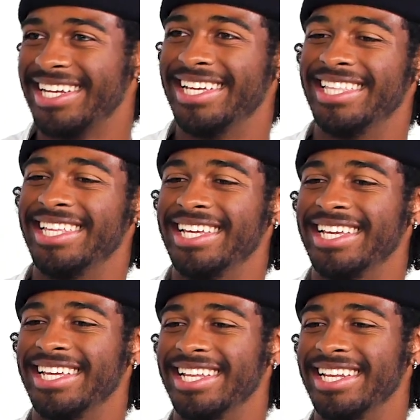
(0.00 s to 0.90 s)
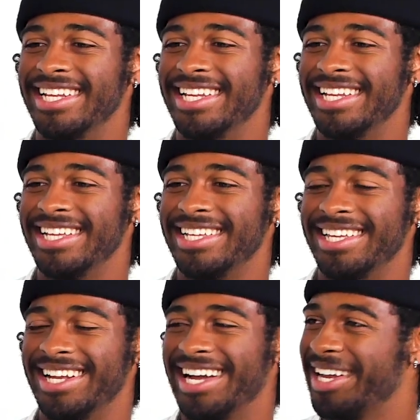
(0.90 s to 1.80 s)
And then,
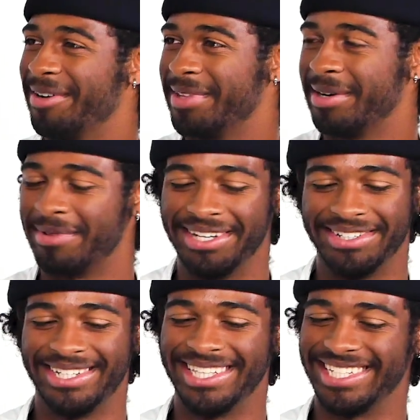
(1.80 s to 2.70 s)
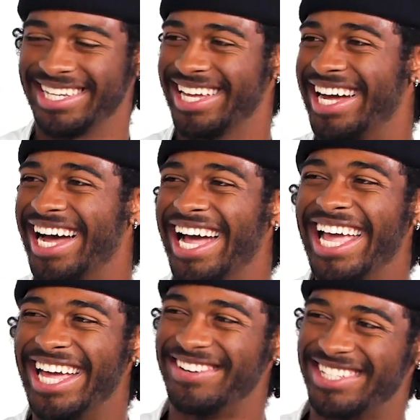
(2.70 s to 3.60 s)
I got up there, I'm like, oh shit, this
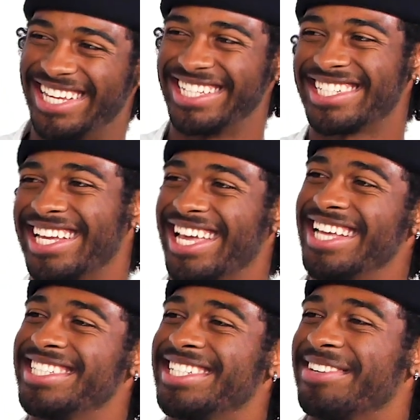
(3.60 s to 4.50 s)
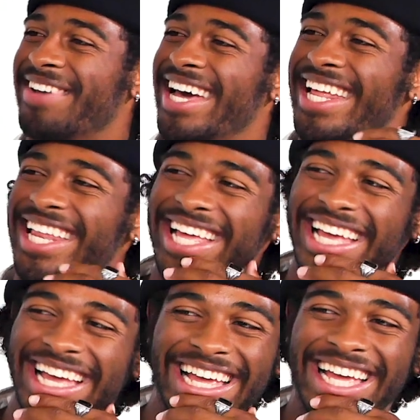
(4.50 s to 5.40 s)
guy. I was just like hesitant about it.
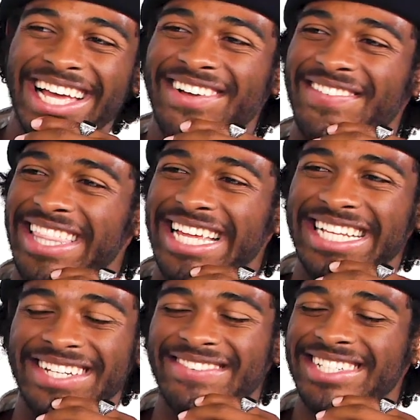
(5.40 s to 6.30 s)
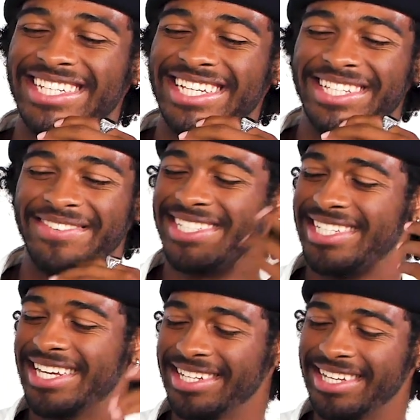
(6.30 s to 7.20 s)
But then someone just
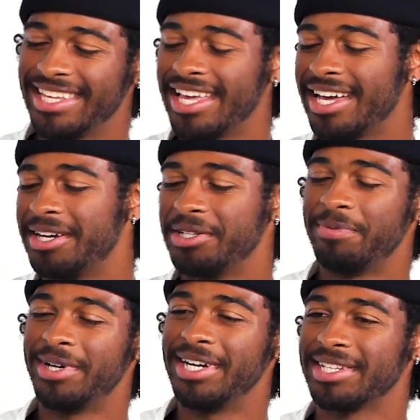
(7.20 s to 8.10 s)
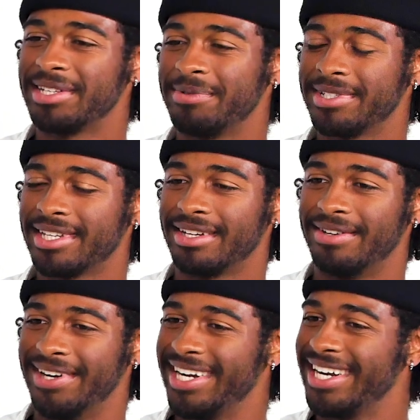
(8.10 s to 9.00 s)
yelled, yeah, $100. I'm just like,
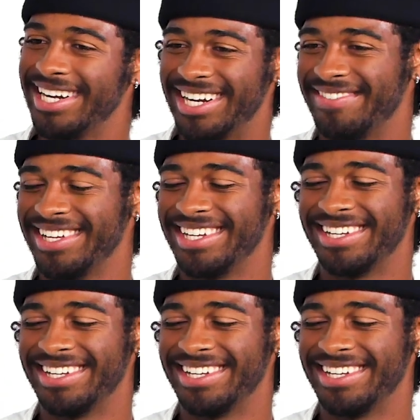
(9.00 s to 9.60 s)
word? I'm like,